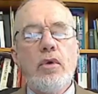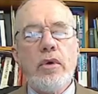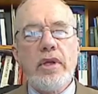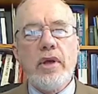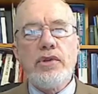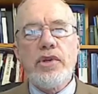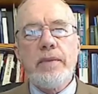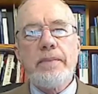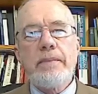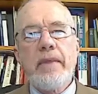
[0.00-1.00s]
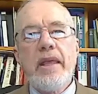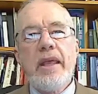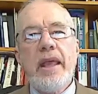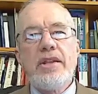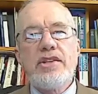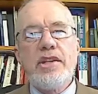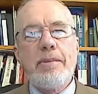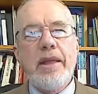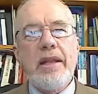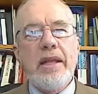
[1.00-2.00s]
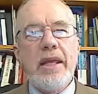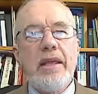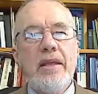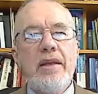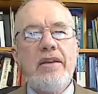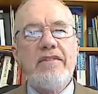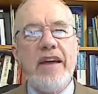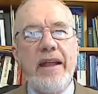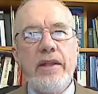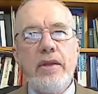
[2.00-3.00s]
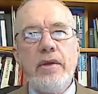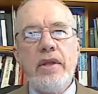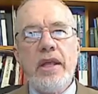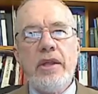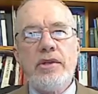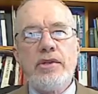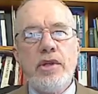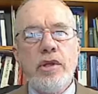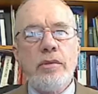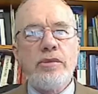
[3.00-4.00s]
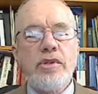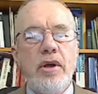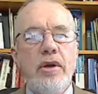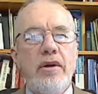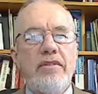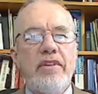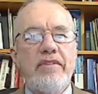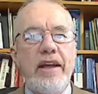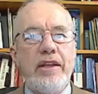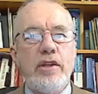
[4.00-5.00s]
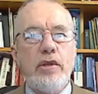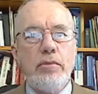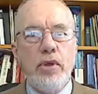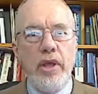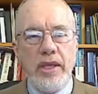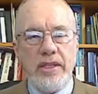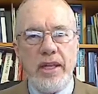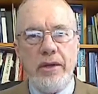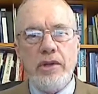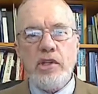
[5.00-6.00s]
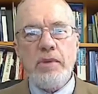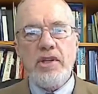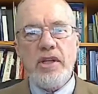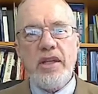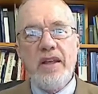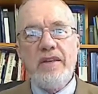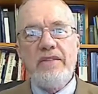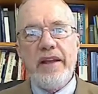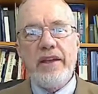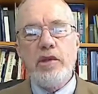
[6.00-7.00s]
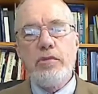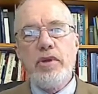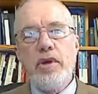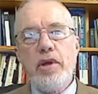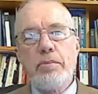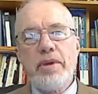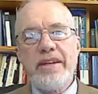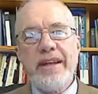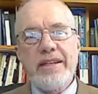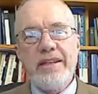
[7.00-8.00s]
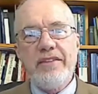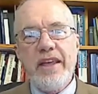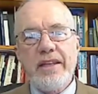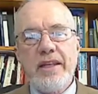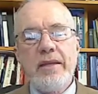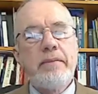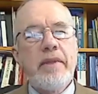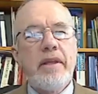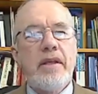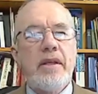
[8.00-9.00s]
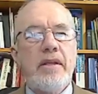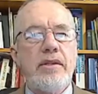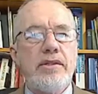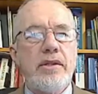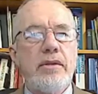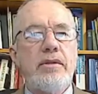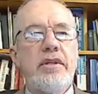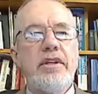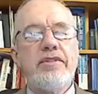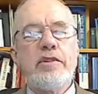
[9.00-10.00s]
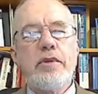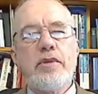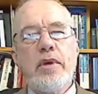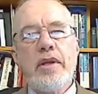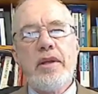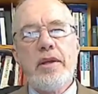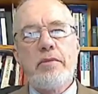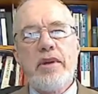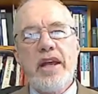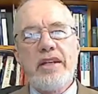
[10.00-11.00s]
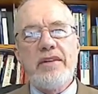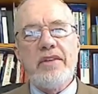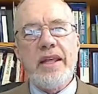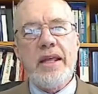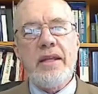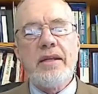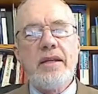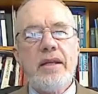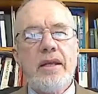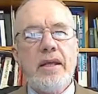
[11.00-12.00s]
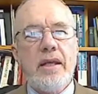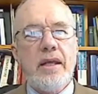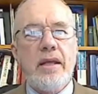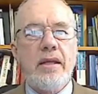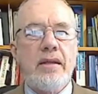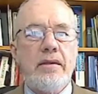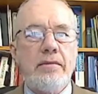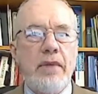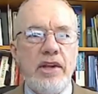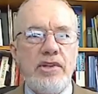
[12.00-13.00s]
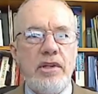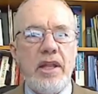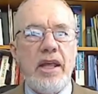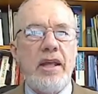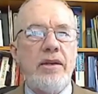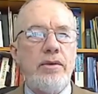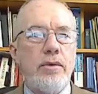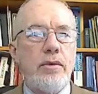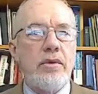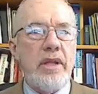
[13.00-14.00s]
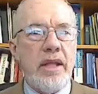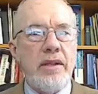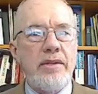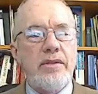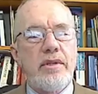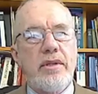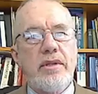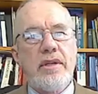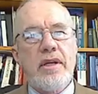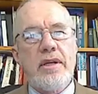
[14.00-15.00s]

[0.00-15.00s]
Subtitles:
horticulture, it's typically valued in terms of value per hectare, and especially value per productive hectare. And so the difference between productive land and marginal land, or land that